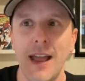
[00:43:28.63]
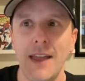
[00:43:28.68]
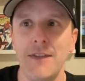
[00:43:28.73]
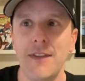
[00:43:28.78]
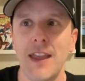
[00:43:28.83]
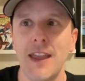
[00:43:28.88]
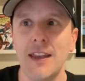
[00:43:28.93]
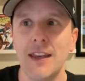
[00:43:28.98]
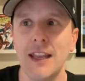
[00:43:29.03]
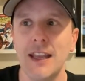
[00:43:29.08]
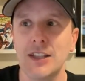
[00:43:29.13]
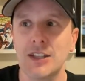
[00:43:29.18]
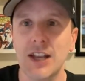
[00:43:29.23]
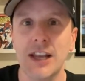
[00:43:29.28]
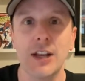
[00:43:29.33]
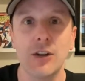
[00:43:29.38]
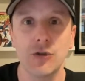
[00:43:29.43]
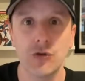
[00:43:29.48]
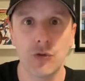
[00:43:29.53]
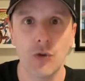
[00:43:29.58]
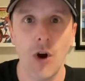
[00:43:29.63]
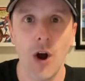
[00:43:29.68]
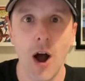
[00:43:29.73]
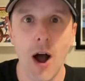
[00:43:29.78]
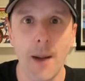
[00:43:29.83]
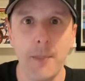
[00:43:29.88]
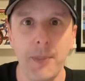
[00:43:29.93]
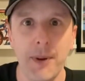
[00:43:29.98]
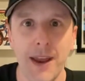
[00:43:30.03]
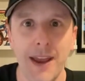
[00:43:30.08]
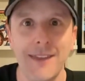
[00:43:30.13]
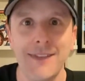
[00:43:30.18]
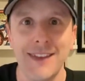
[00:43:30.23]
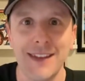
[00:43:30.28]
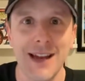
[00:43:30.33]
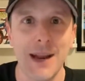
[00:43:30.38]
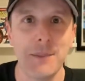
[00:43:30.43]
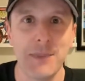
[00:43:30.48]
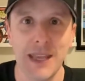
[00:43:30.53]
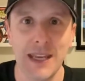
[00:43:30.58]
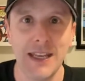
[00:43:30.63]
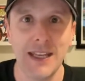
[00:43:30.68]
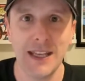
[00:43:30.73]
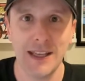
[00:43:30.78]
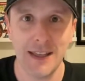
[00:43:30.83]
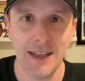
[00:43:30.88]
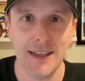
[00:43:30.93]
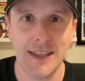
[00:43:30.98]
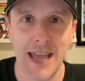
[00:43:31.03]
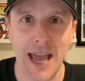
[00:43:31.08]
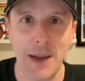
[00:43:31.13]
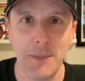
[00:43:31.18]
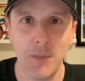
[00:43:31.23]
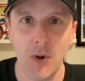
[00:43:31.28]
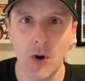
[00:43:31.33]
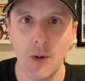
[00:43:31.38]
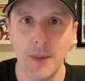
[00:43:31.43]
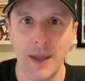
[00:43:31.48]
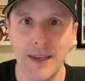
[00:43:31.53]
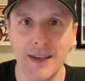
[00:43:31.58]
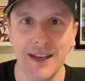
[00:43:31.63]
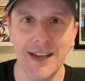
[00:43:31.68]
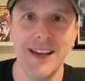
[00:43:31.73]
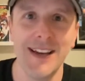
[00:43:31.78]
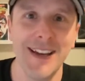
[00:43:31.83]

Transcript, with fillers: and then it's like a drop and then i'm getting it at that moment